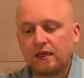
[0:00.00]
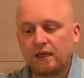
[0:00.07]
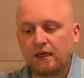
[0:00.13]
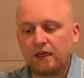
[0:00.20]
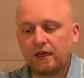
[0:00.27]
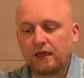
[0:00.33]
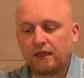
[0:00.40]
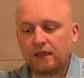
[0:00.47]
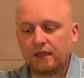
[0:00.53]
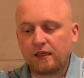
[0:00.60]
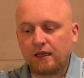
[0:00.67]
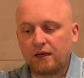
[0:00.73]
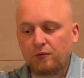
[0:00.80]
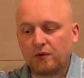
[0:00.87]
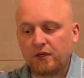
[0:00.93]
and
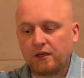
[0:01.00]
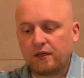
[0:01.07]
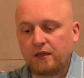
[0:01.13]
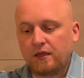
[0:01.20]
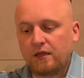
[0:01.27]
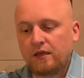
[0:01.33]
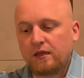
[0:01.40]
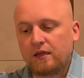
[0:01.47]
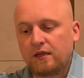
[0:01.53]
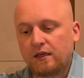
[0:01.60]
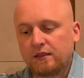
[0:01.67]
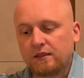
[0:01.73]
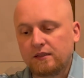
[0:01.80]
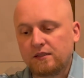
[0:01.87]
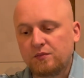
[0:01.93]
they would
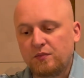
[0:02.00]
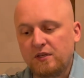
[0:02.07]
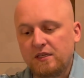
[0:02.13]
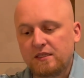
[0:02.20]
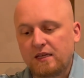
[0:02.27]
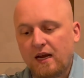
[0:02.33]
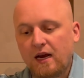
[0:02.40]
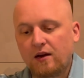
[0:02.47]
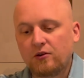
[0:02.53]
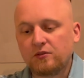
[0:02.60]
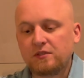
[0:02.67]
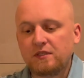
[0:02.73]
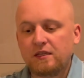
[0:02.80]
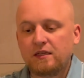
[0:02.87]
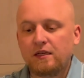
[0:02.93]
cut this piece
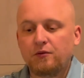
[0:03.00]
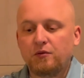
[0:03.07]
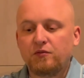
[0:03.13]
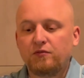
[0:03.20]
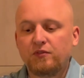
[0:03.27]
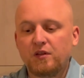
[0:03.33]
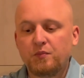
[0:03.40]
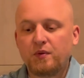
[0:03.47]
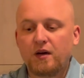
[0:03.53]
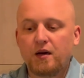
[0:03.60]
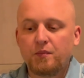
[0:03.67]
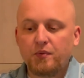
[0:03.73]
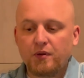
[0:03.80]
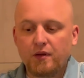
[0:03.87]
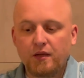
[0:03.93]
out, it would flip up,